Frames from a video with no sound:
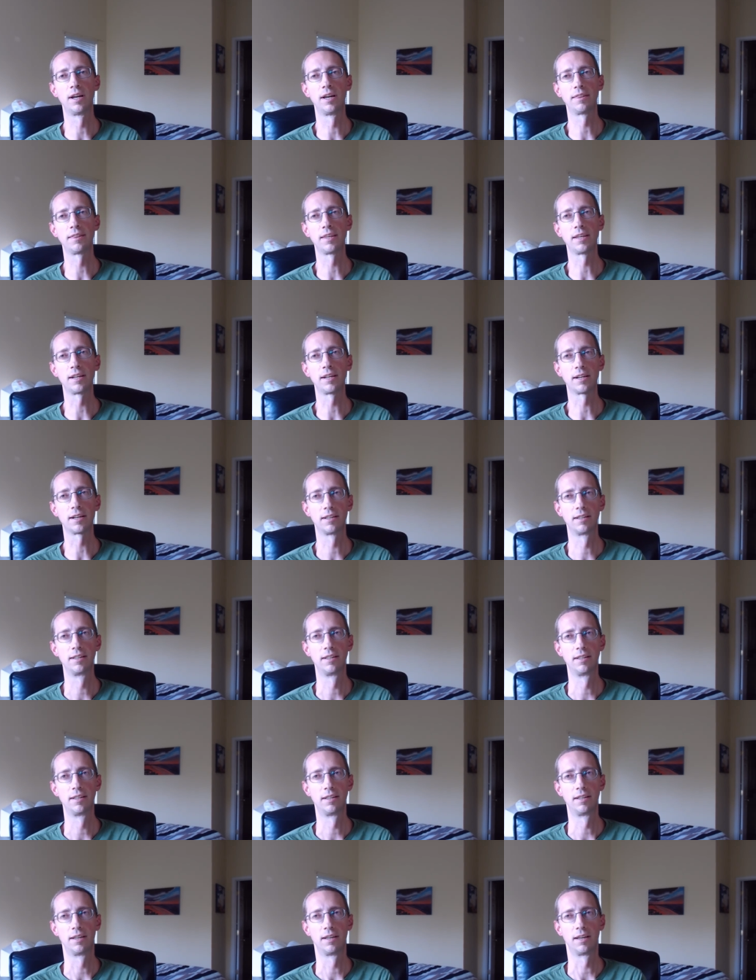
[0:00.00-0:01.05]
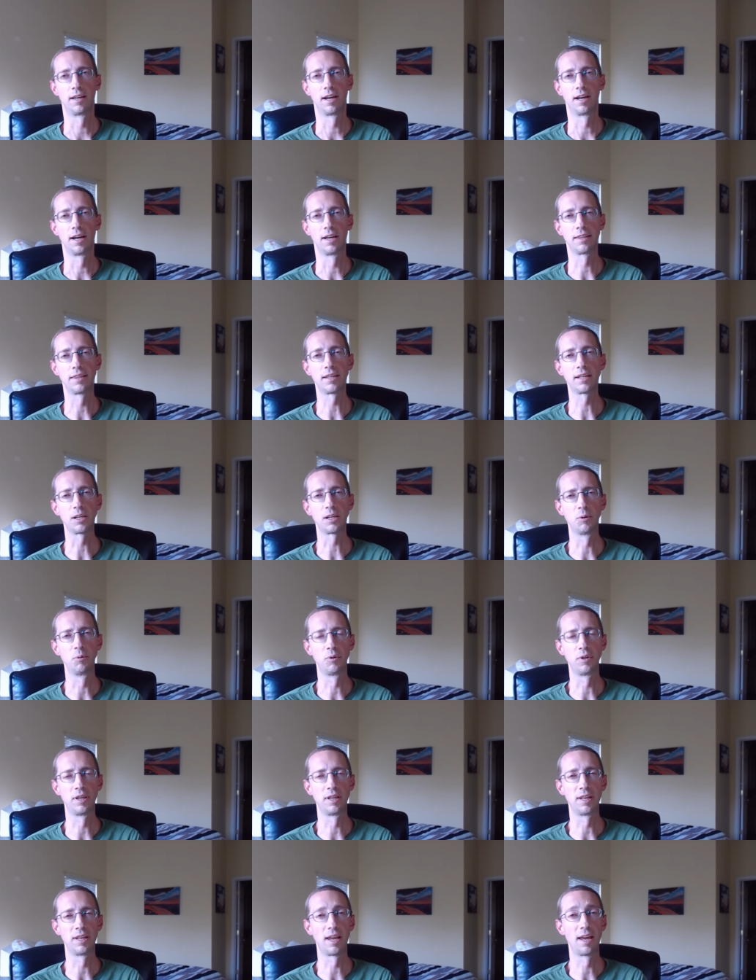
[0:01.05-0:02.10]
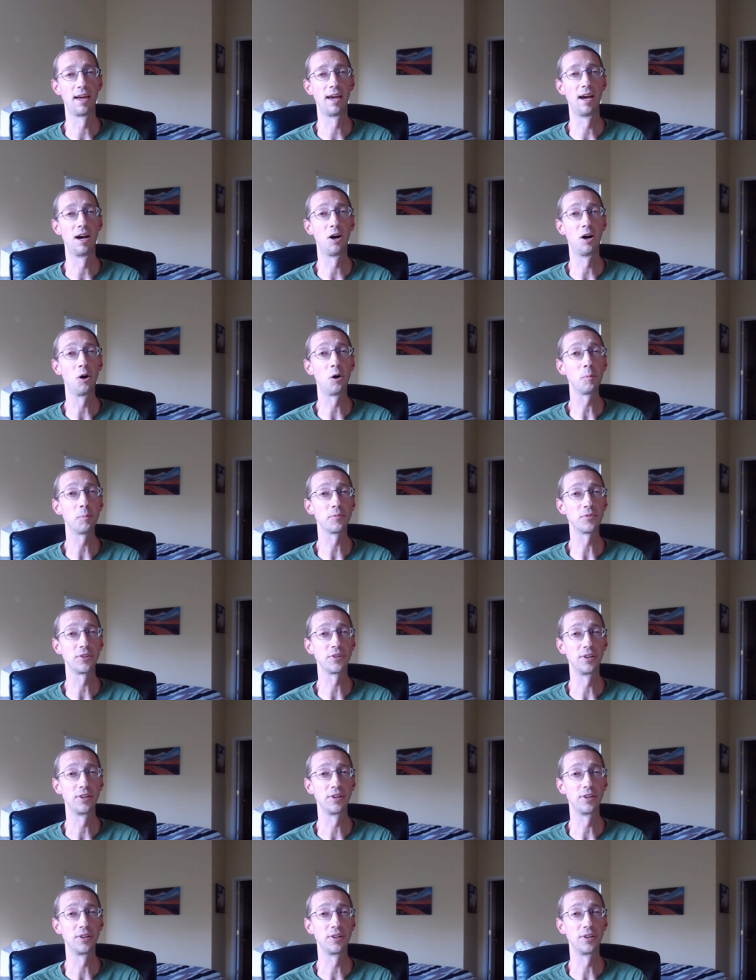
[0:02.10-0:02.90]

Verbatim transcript: I think I think it, it helped.